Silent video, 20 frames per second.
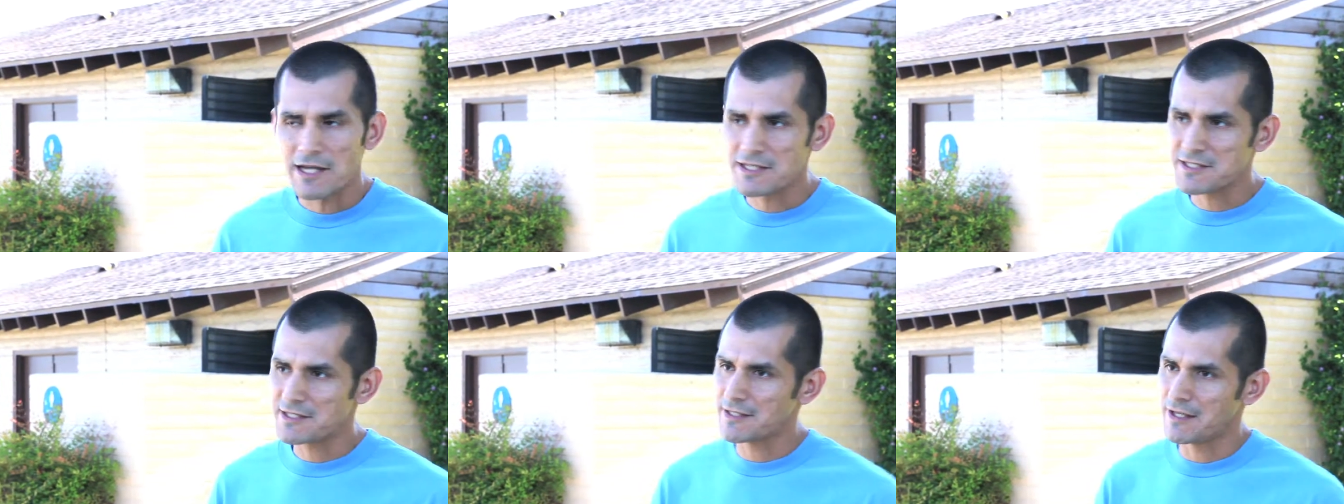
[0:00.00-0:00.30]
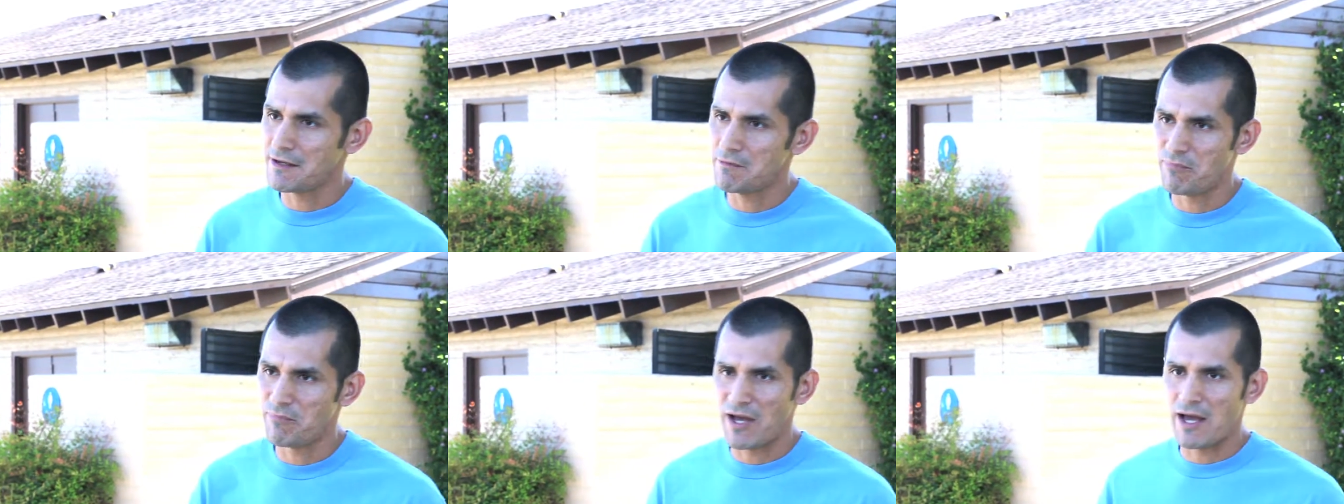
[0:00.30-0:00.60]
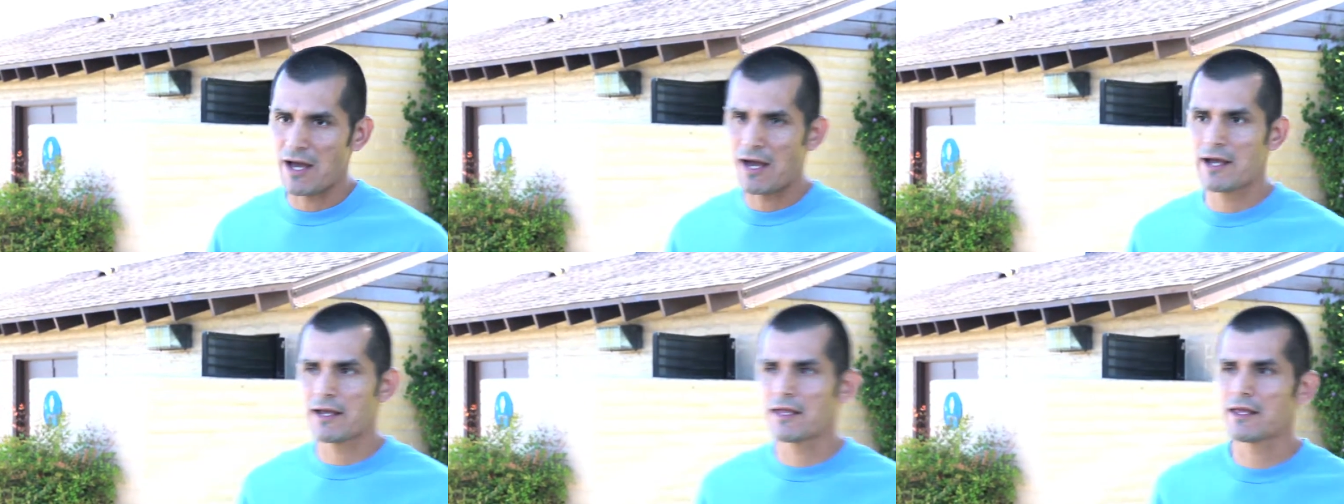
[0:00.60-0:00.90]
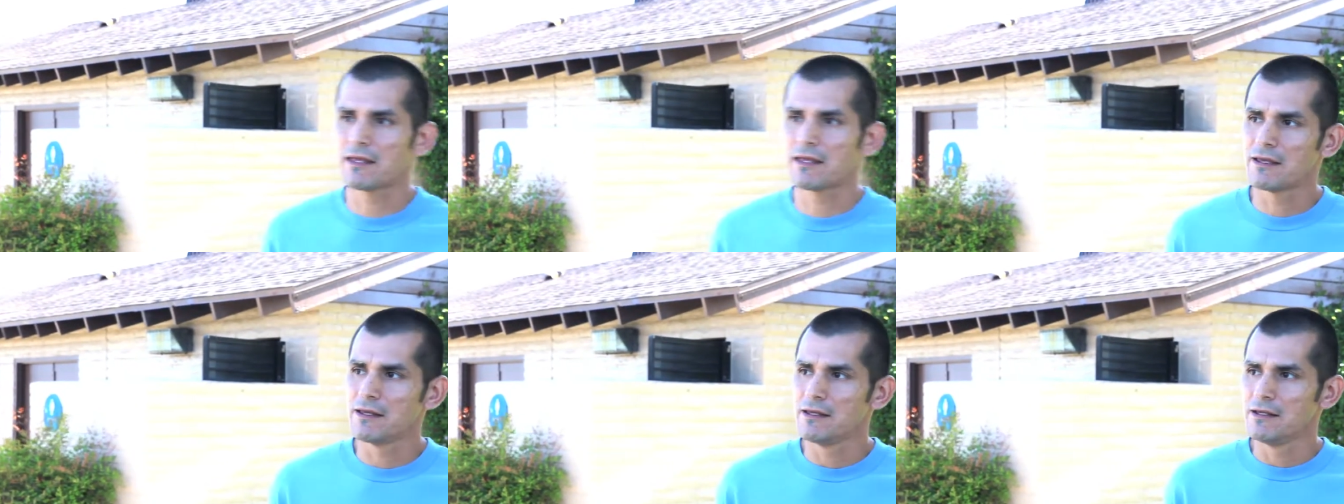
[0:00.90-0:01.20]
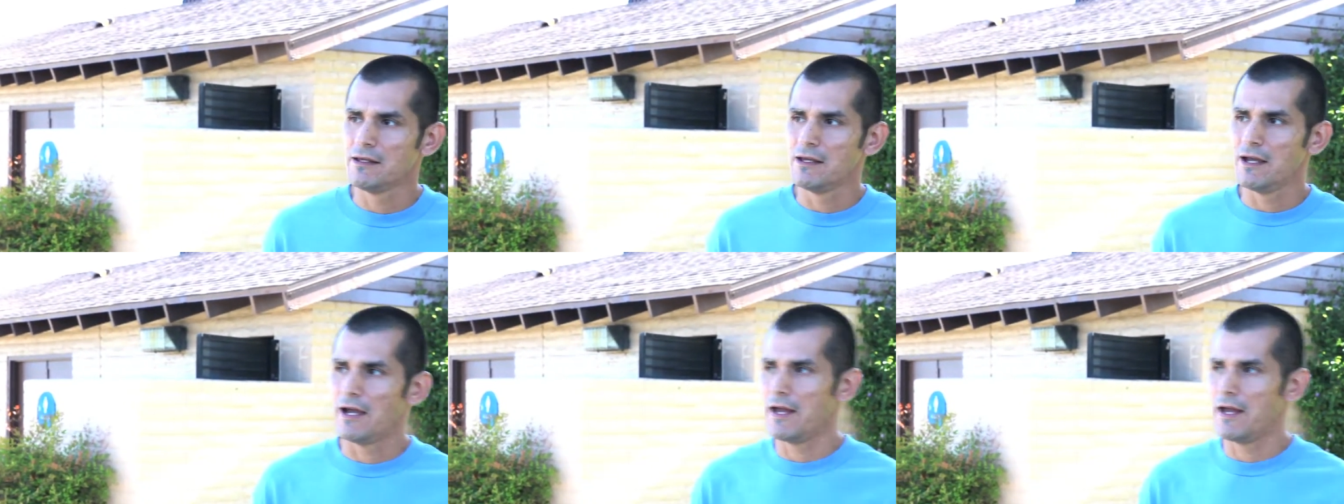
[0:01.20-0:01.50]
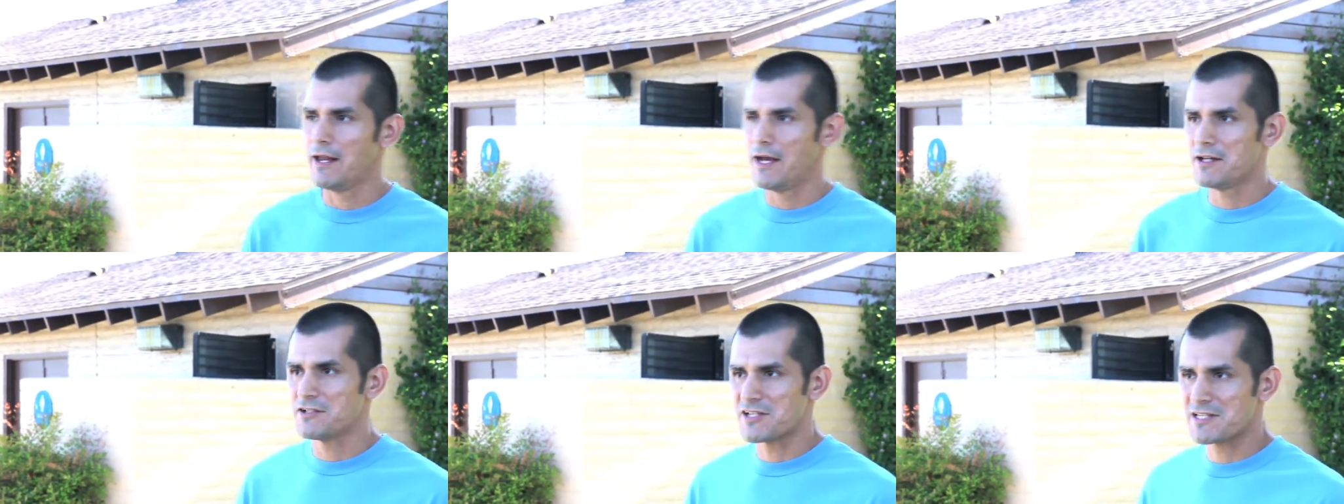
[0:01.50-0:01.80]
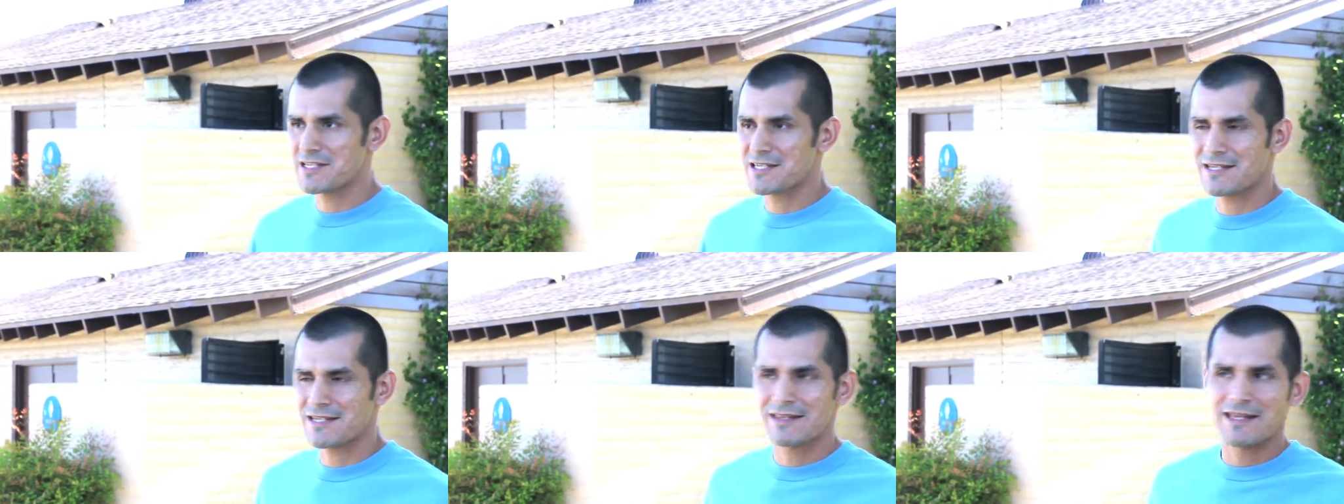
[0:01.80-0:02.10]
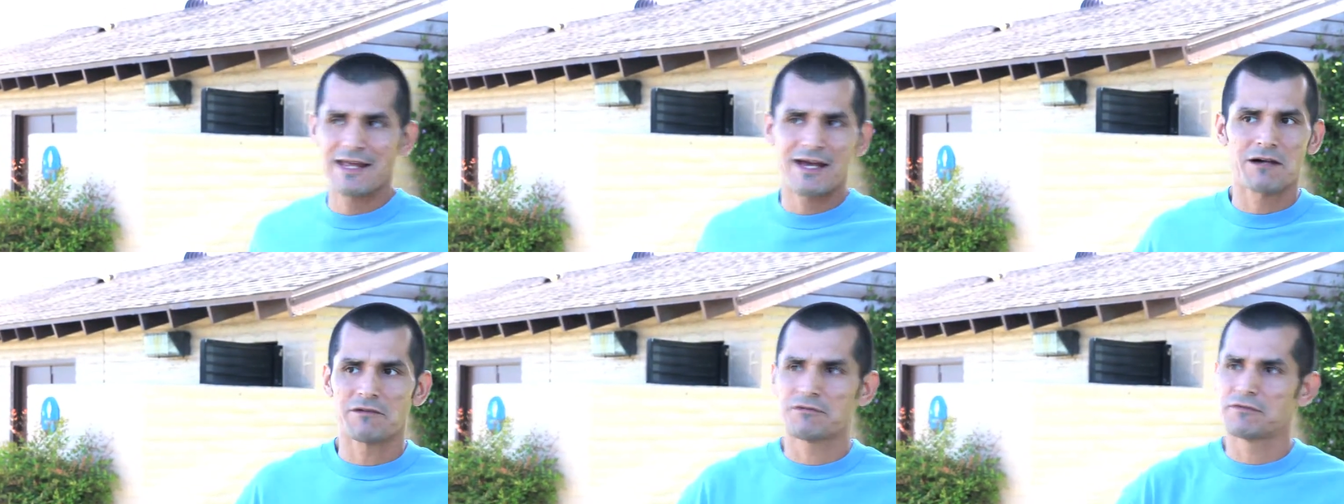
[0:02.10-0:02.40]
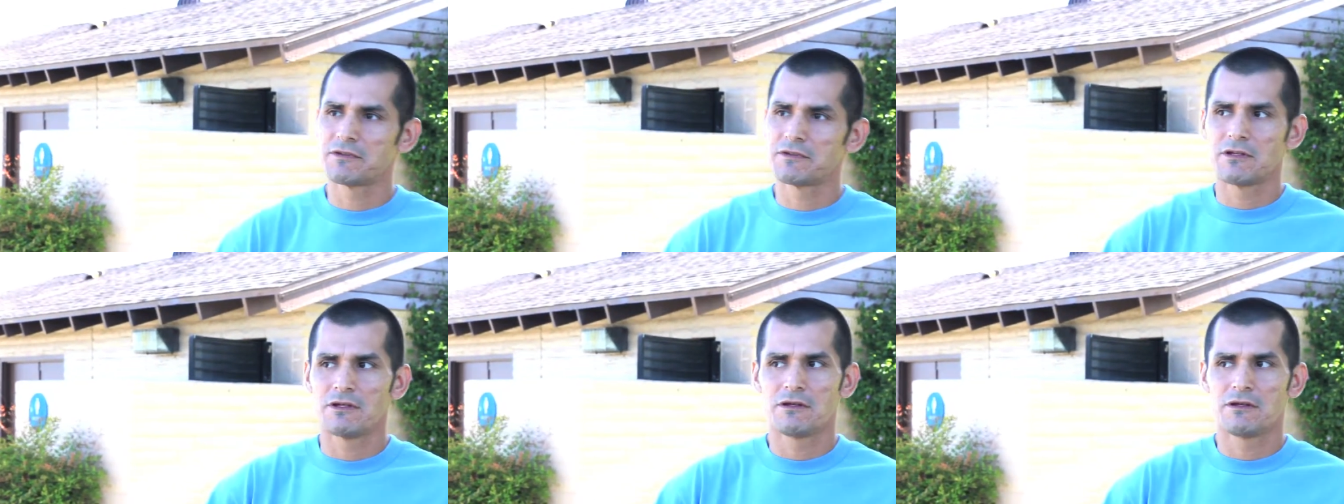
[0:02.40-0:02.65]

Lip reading: stepped back and I just left.